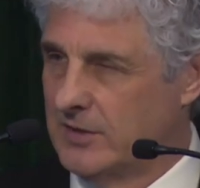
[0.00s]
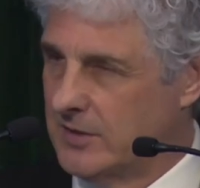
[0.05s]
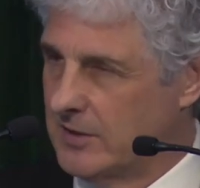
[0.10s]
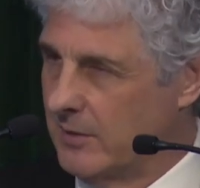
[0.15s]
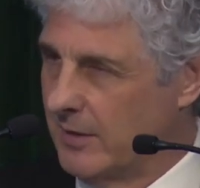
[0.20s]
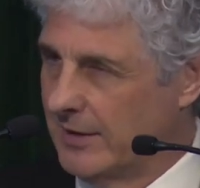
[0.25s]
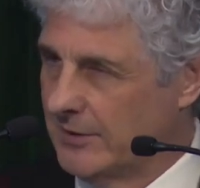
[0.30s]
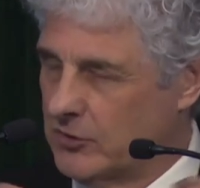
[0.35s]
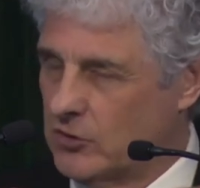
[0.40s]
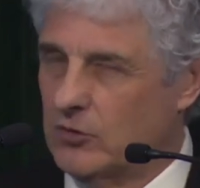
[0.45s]

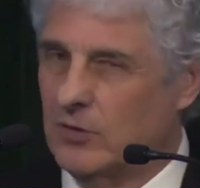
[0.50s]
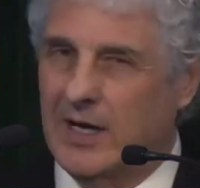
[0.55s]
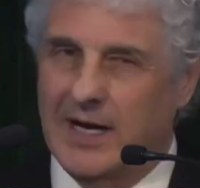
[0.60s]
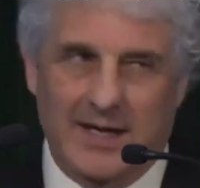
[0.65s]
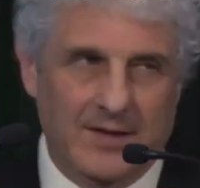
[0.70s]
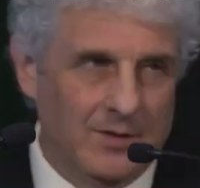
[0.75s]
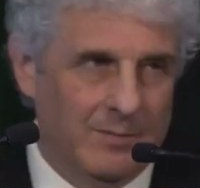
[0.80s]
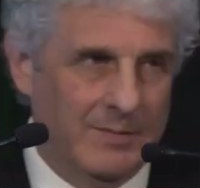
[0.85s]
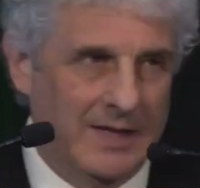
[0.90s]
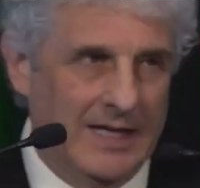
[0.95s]
So I'll
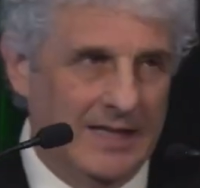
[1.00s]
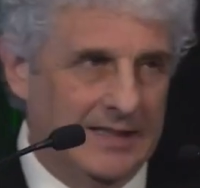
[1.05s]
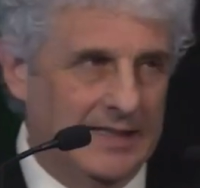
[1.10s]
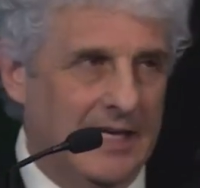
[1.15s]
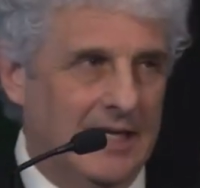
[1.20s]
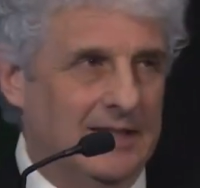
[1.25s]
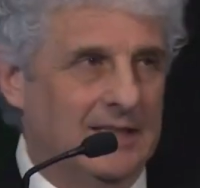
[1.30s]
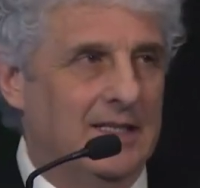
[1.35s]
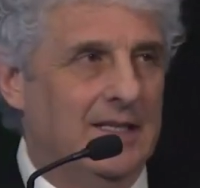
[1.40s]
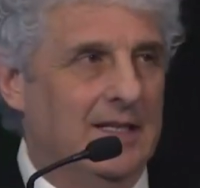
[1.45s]
try to make
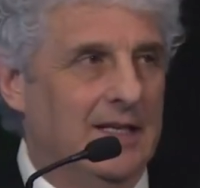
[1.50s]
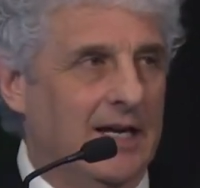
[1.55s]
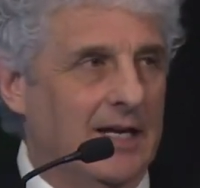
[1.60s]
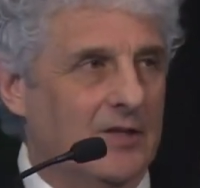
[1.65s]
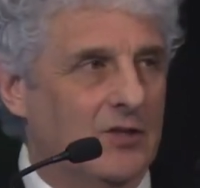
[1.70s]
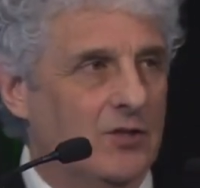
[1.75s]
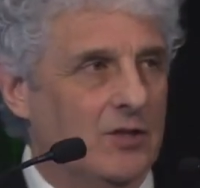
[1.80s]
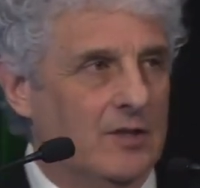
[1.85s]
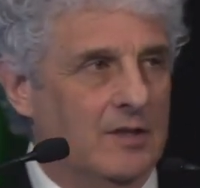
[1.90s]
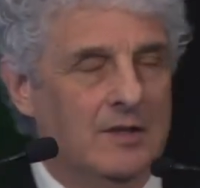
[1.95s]
that
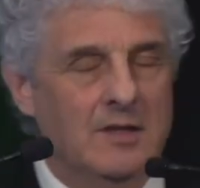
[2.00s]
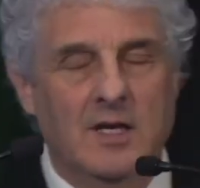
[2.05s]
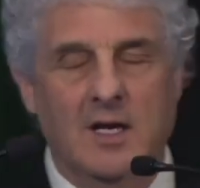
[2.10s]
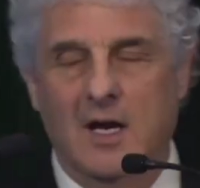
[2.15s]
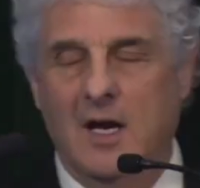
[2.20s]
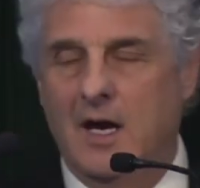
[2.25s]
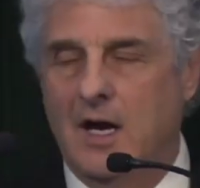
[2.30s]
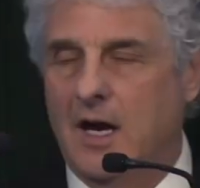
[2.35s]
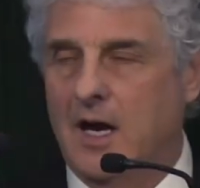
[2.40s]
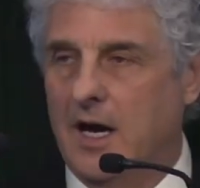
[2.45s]
connection
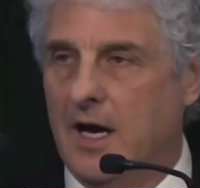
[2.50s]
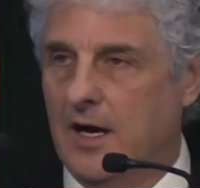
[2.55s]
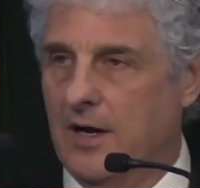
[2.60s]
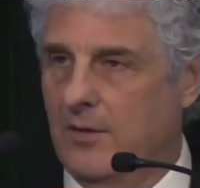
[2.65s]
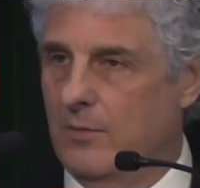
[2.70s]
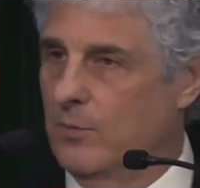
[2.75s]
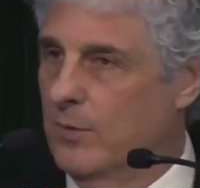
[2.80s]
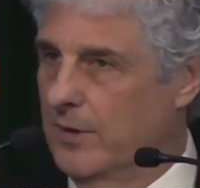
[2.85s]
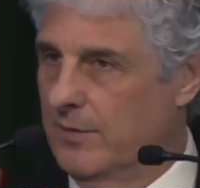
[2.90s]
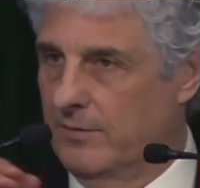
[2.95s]

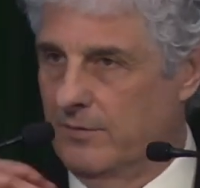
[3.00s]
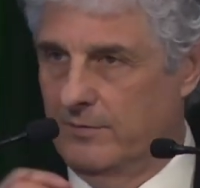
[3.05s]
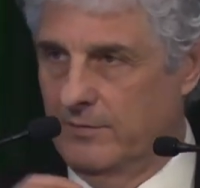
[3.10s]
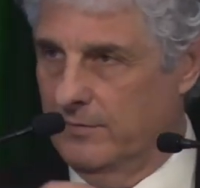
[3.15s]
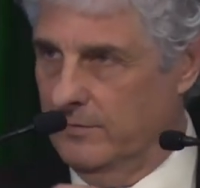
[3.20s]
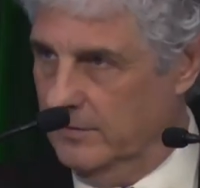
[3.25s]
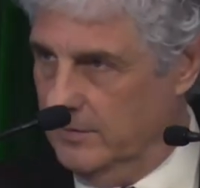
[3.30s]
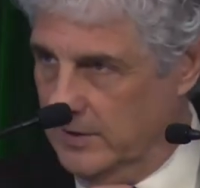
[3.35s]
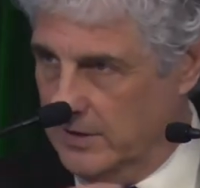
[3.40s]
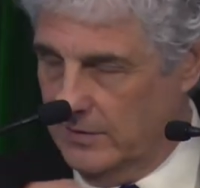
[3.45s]
uh, where
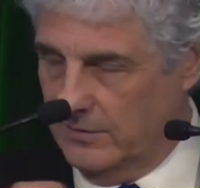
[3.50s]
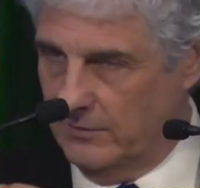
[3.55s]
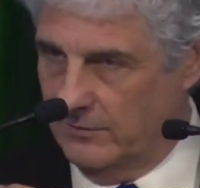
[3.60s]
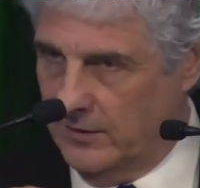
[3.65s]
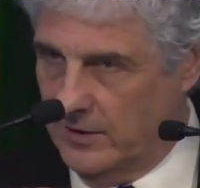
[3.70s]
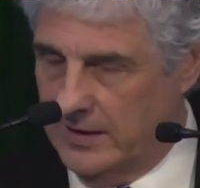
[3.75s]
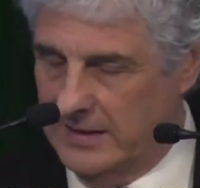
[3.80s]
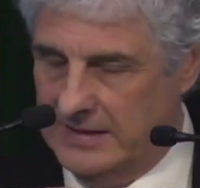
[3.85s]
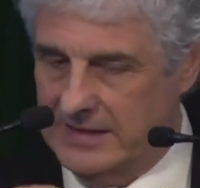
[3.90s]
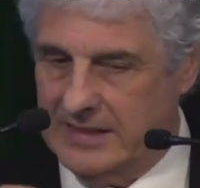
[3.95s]
there are
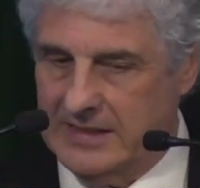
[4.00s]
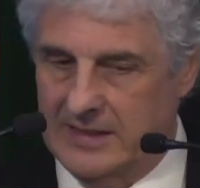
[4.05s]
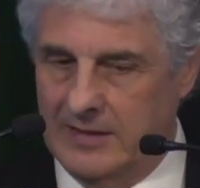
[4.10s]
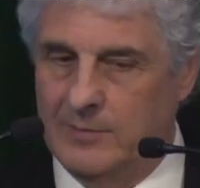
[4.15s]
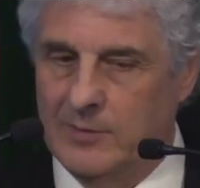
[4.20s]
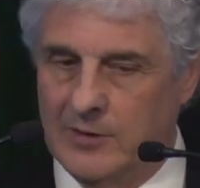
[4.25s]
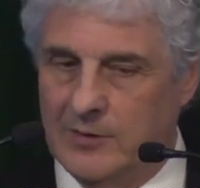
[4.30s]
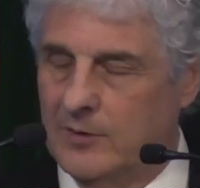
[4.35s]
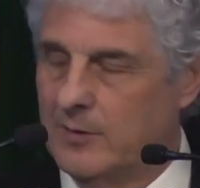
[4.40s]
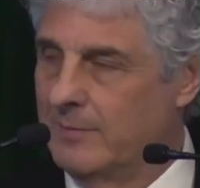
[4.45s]
very
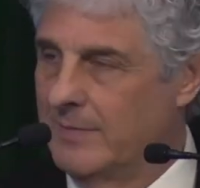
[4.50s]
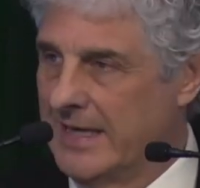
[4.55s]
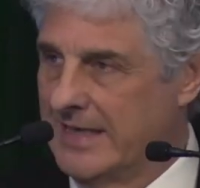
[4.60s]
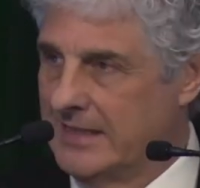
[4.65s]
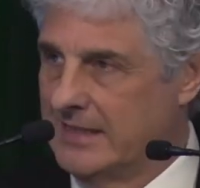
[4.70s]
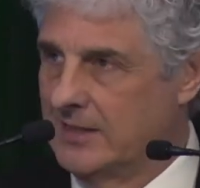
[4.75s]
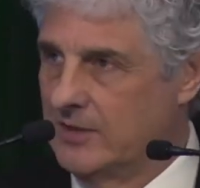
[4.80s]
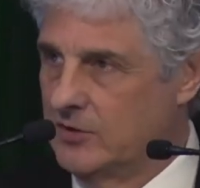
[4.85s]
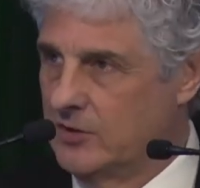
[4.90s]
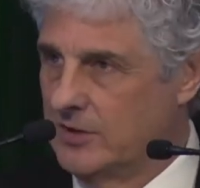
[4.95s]
similar
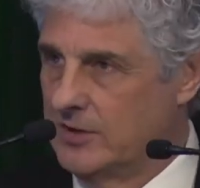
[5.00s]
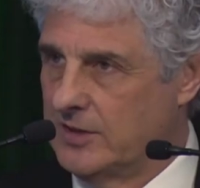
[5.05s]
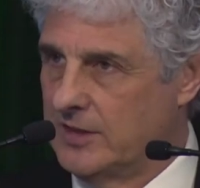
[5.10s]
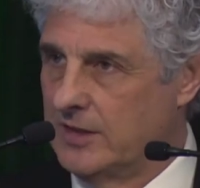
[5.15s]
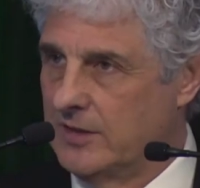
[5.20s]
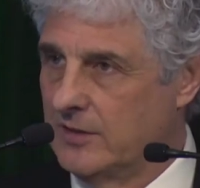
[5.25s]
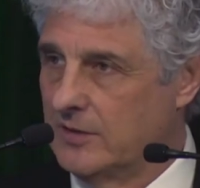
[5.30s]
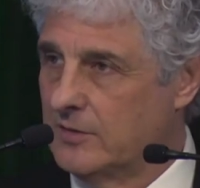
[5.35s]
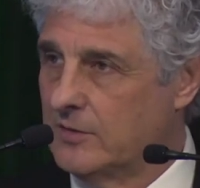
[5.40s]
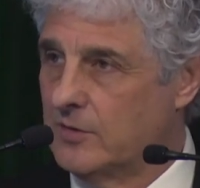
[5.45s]
messages
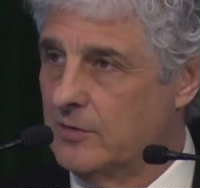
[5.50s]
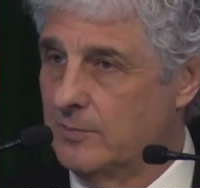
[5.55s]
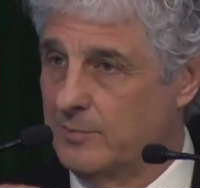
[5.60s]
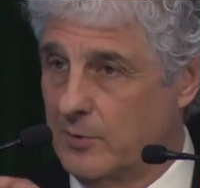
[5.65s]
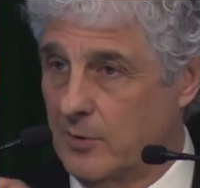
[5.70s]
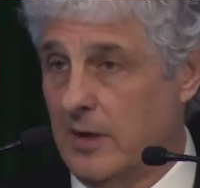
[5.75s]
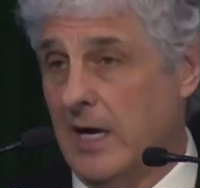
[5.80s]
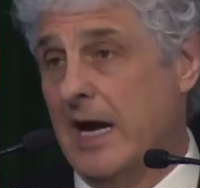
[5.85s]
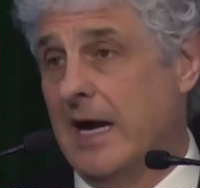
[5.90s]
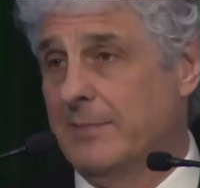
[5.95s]
here to
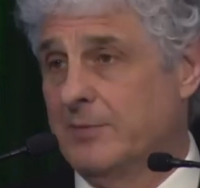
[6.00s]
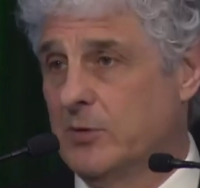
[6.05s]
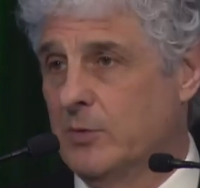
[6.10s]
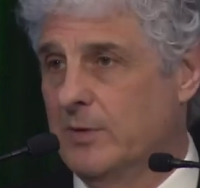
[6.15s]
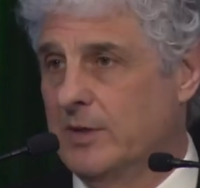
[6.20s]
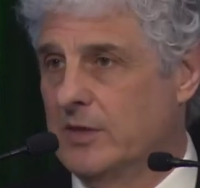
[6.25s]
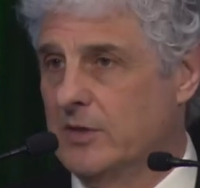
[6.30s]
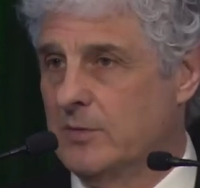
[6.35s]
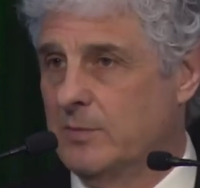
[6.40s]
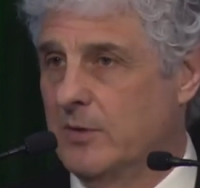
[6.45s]
perhaps
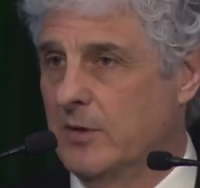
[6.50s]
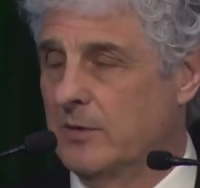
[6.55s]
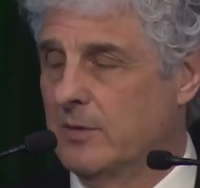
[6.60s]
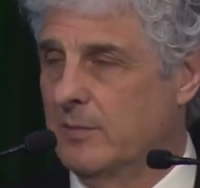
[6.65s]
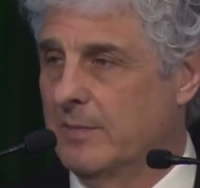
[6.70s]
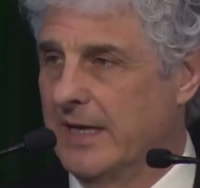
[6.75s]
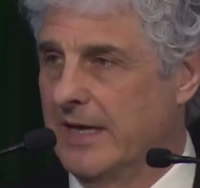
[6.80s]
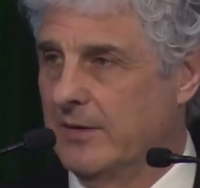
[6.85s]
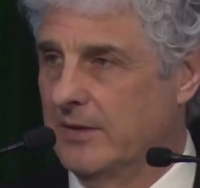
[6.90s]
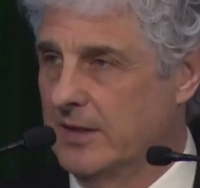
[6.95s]
what he
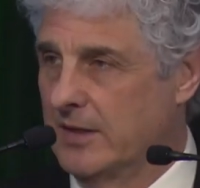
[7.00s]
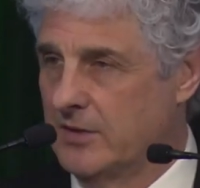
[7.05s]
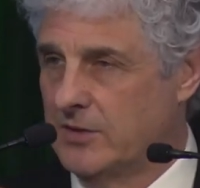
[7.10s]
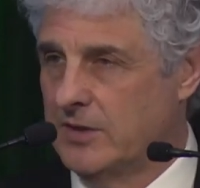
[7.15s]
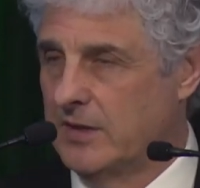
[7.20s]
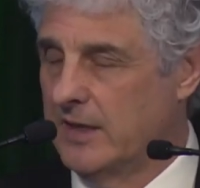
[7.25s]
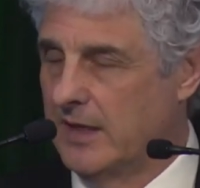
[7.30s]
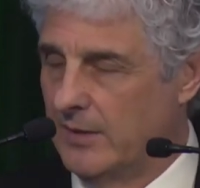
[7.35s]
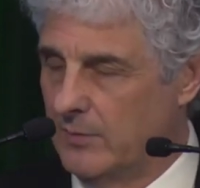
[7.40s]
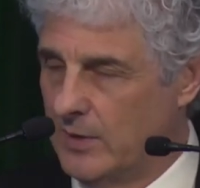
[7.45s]
spoke about
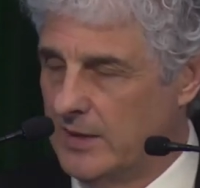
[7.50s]
yesterday.